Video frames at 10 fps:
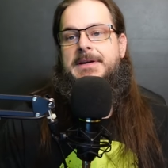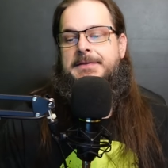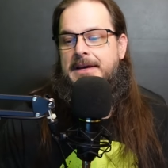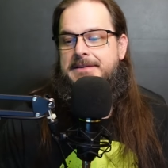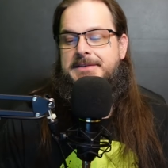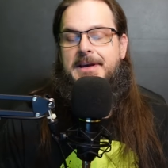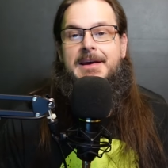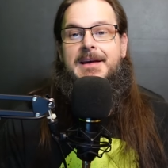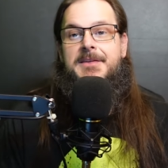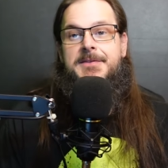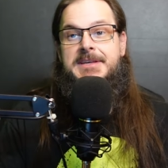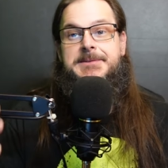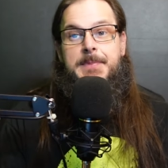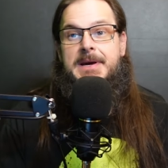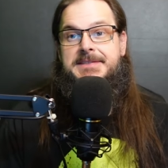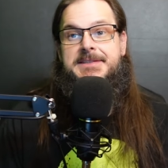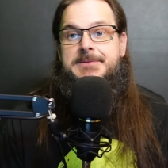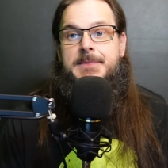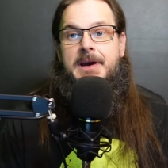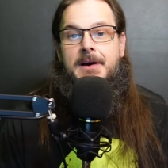this. This pisses
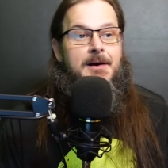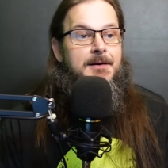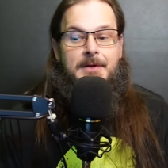me off.